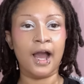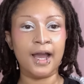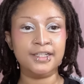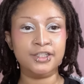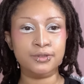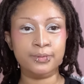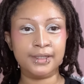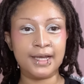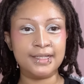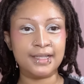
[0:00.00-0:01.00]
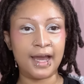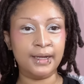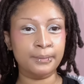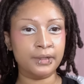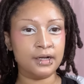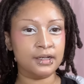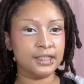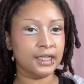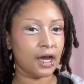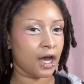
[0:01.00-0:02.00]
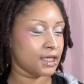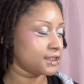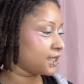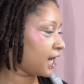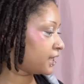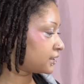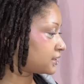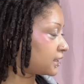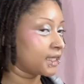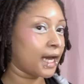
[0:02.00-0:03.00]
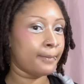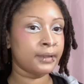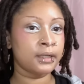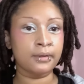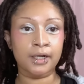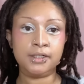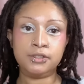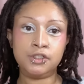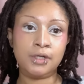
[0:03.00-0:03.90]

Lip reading: I just realized I didn't put on any contacts, and I'm going to be honest with you